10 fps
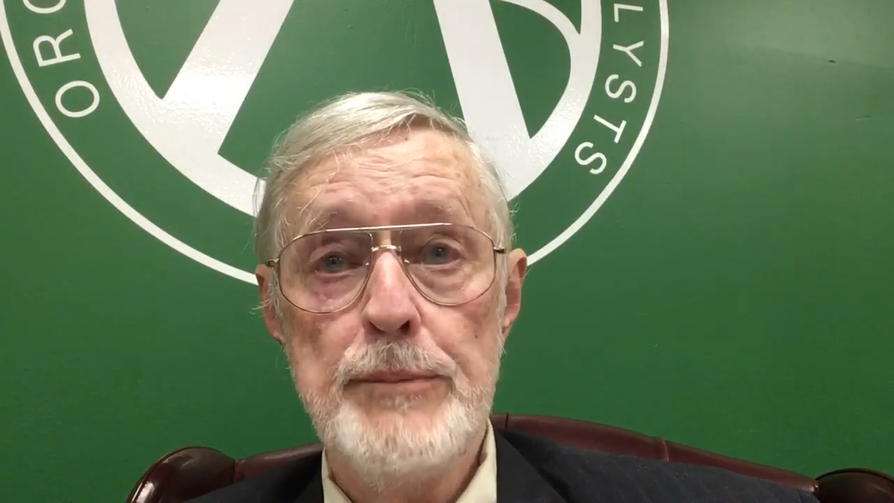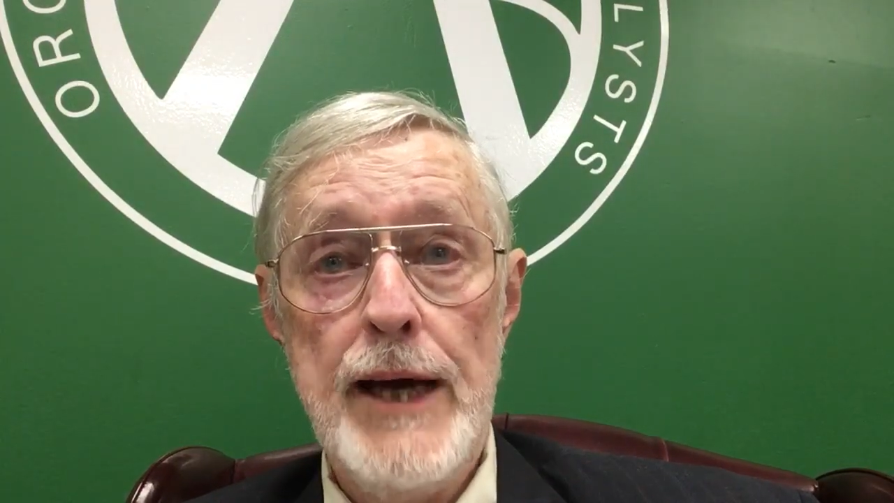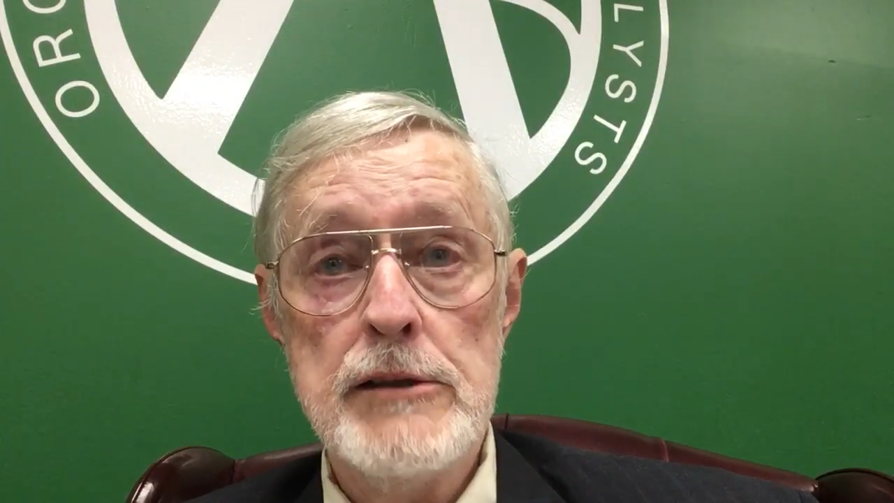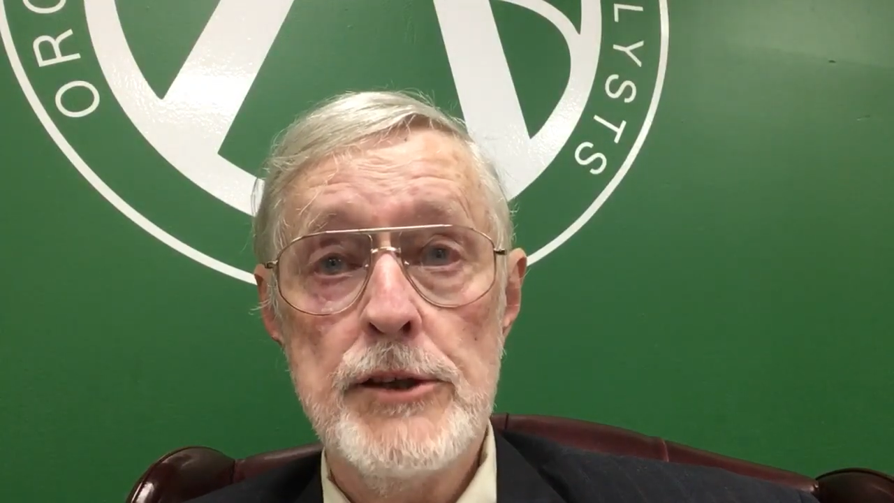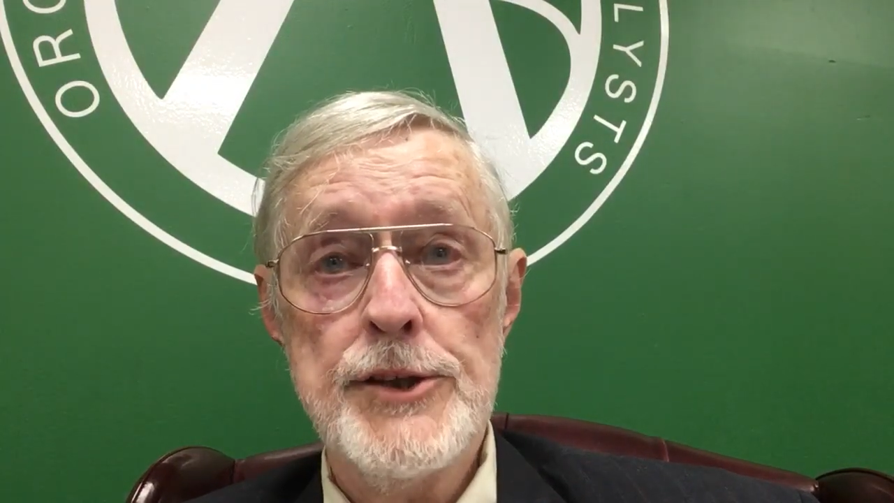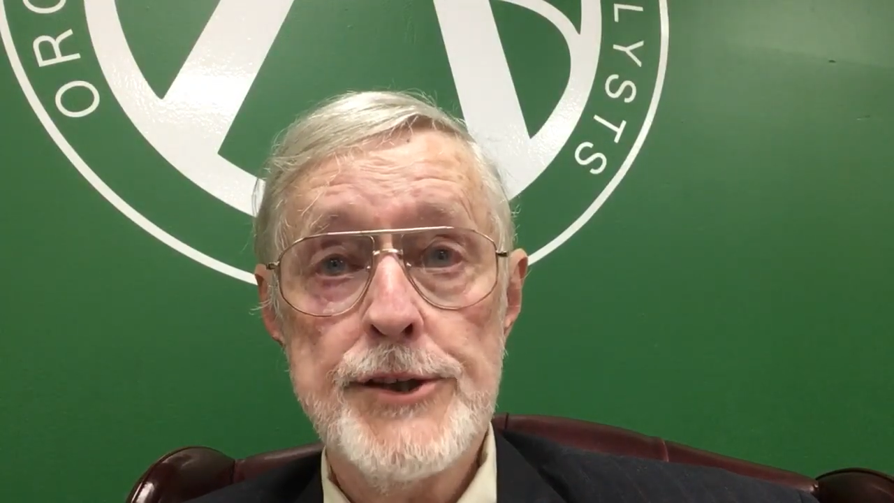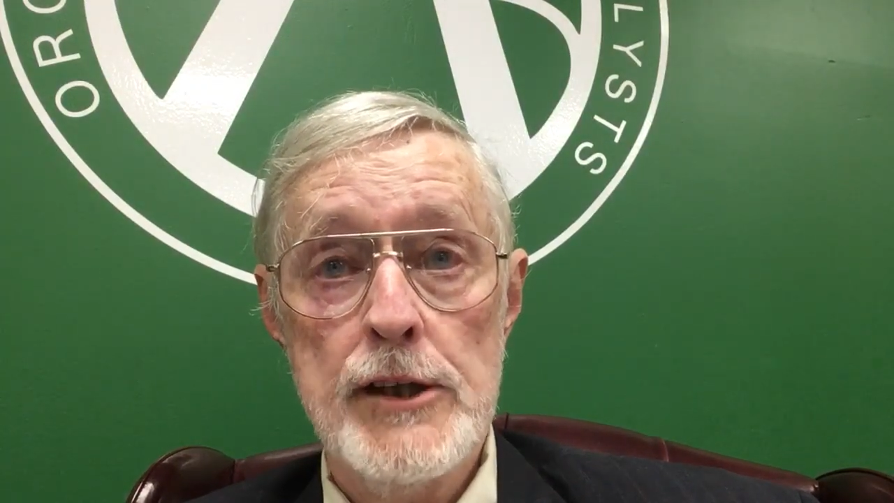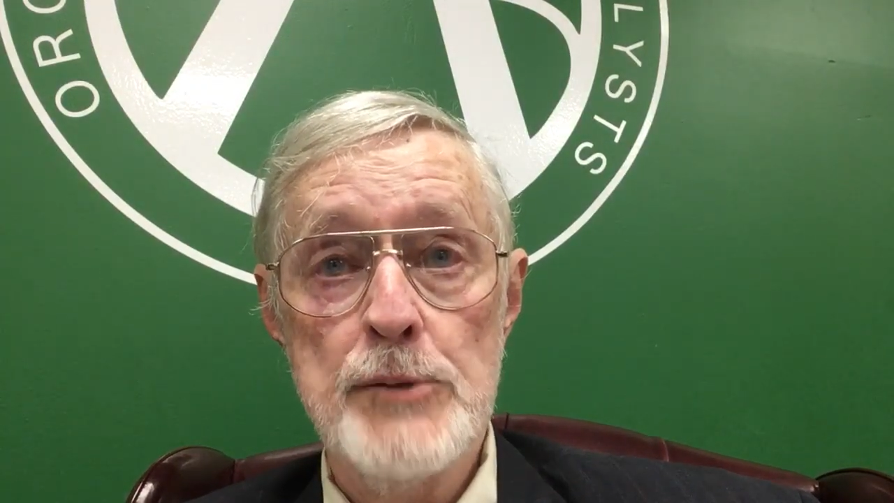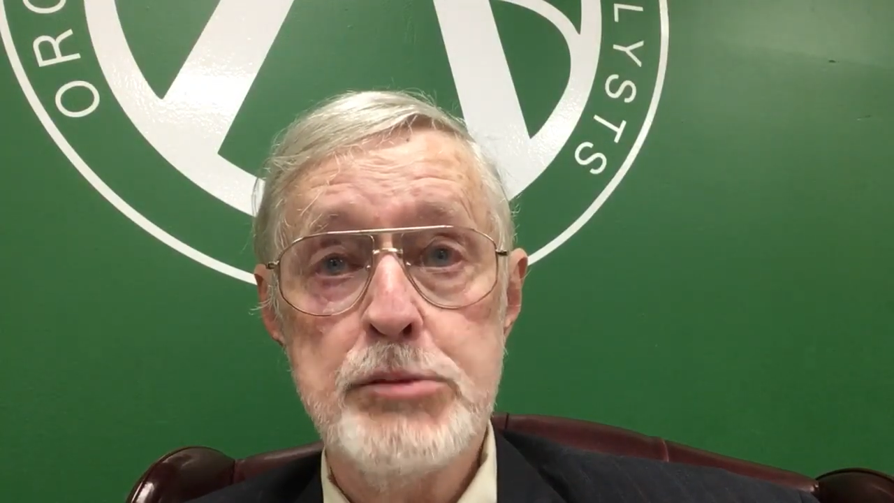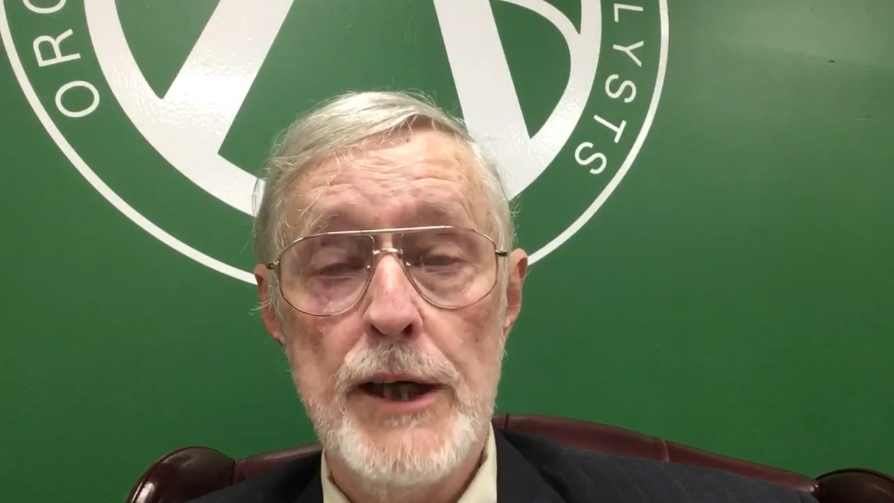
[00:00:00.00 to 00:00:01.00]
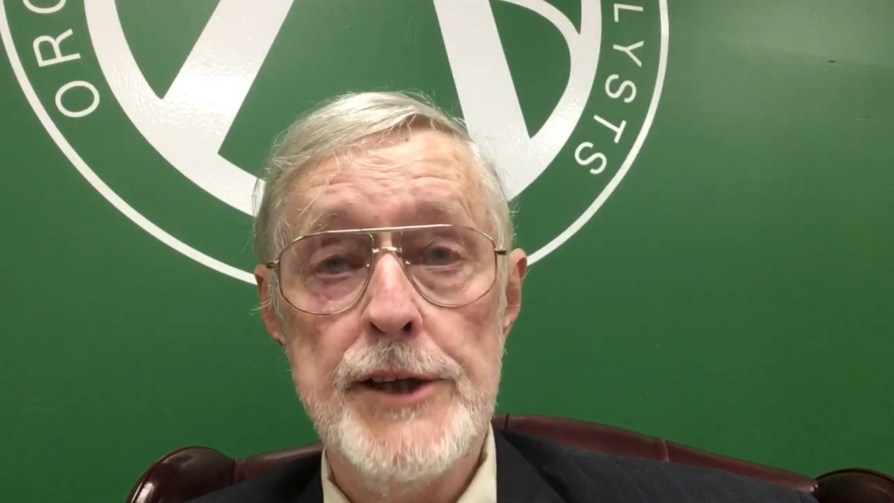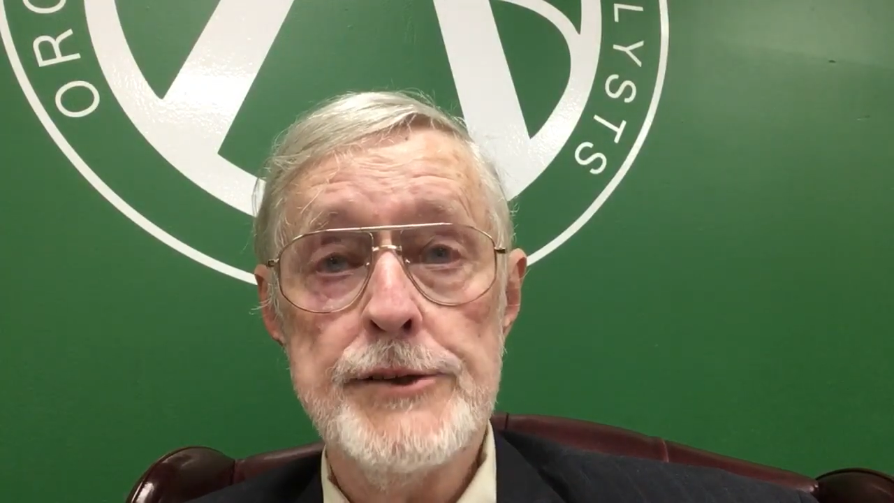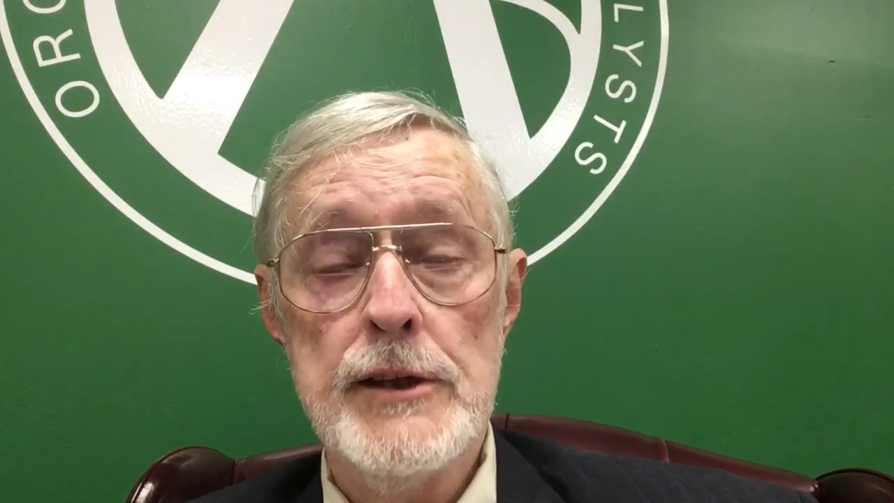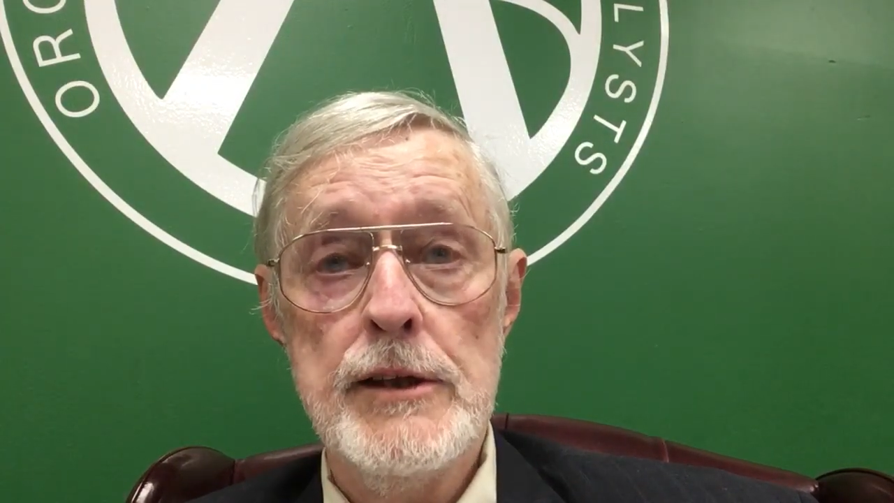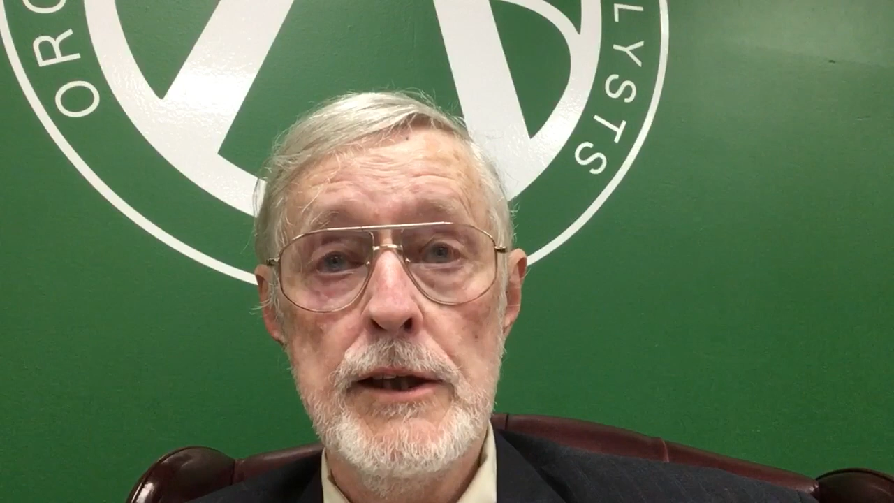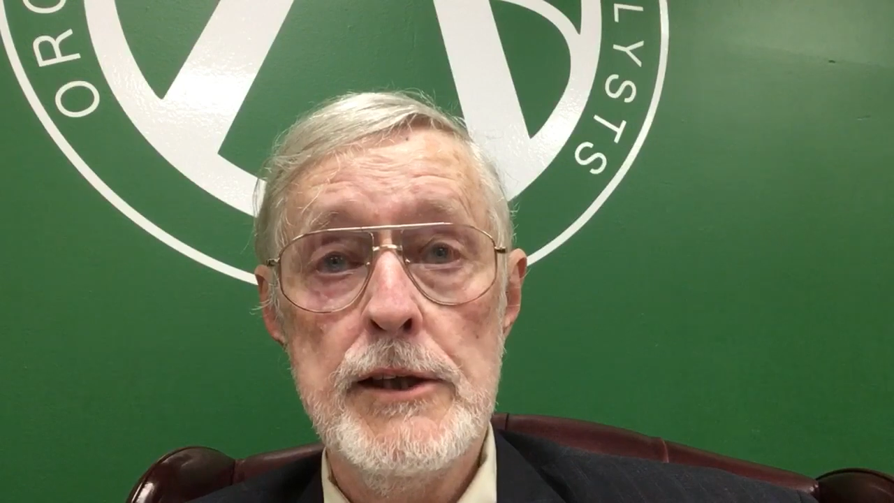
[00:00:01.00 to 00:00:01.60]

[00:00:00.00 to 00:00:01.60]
pattern is still in place and they